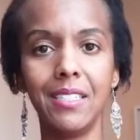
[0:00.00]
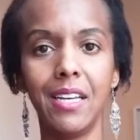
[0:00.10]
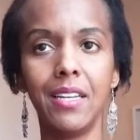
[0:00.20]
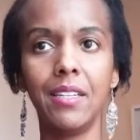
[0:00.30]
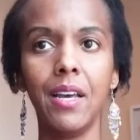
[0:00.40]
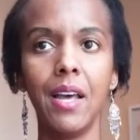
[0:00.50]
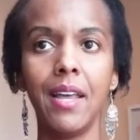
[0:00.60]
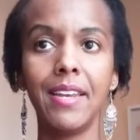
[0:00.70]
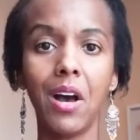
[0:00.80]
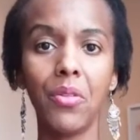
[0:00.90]
And
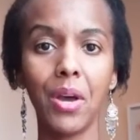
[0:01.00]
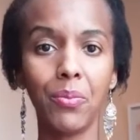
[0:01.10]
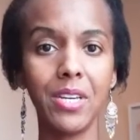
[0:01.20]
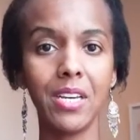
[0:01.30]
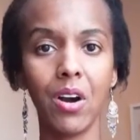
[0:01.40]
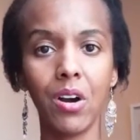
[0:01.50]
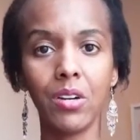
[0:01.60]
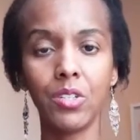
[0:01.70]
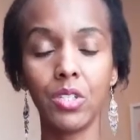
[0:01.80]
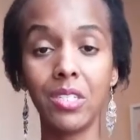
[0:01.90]
now that we
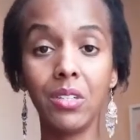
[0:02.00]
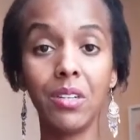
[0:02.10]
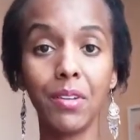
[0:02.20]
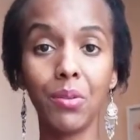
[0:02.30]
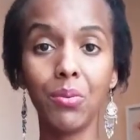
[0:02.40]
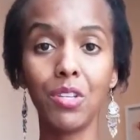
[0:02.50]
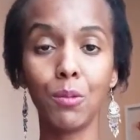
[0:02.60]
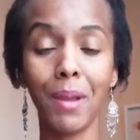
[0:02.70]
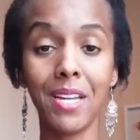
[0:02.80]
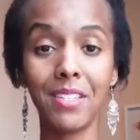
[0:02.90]
are still living through this
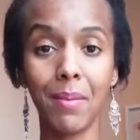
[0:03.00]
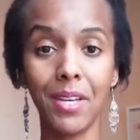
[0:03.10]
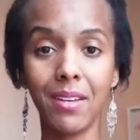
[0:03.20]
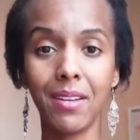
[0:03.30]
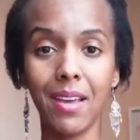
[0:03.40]
pandemic